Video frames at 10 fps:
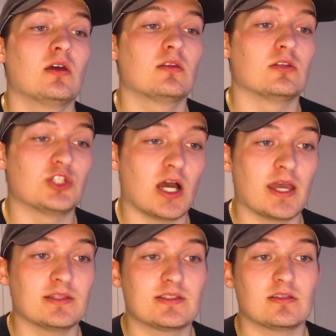the
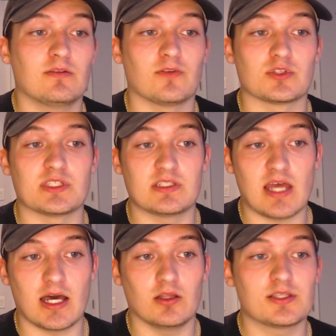Giants versus
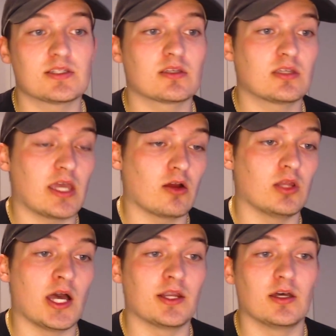Dallas,
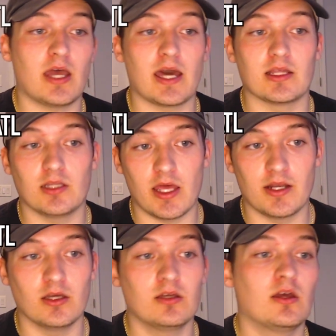Carolina at
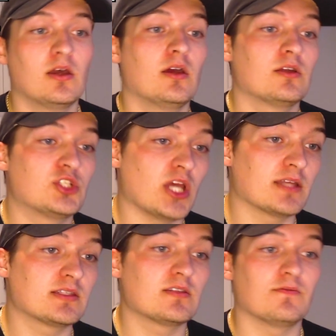Atlanta,
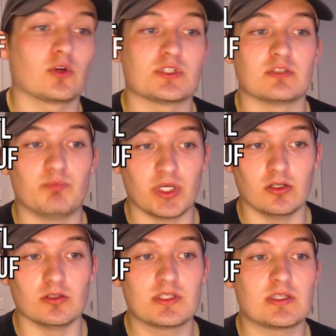Jets versus
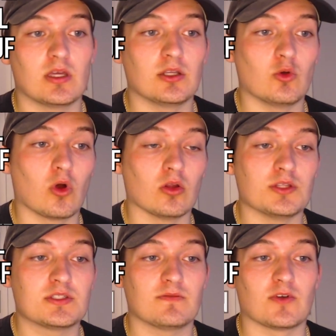Bills, and New
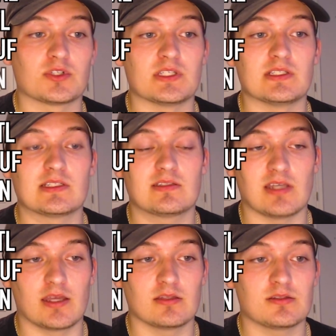Orleans versus
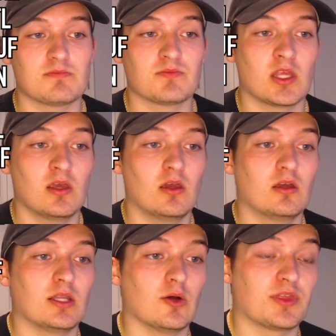Titans.
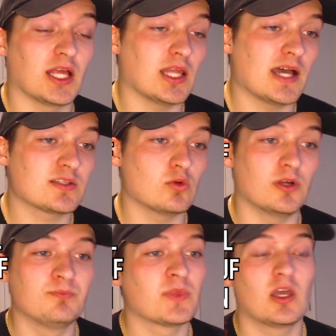Now with that last
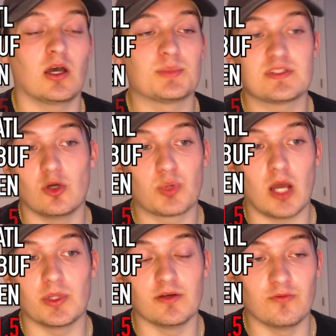one, I'm still
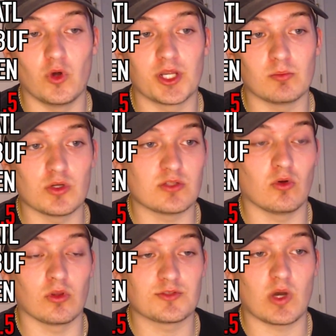probably avoiding most New
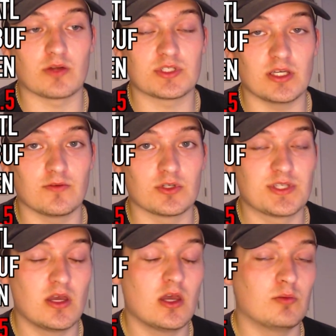Orleans wide receivers
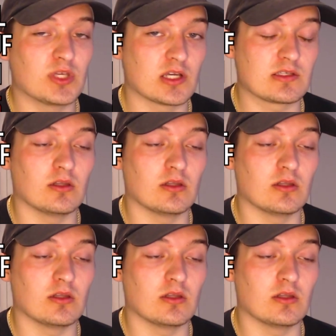because of the